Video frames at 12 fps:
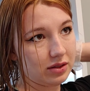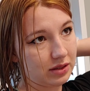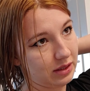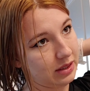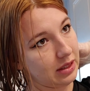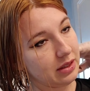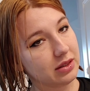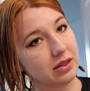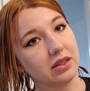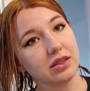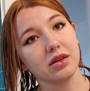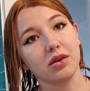
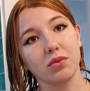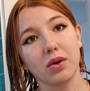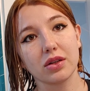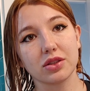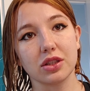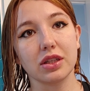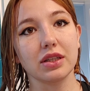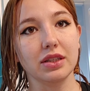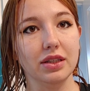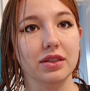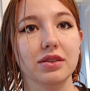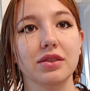sit and I'll watch
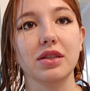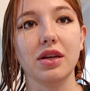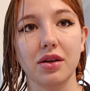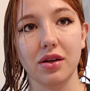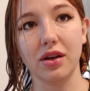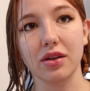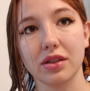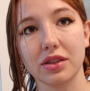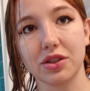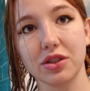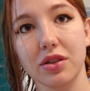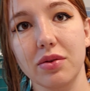it and I'll
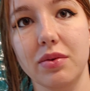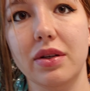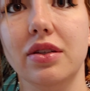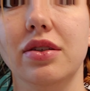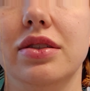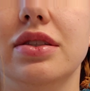let you know what it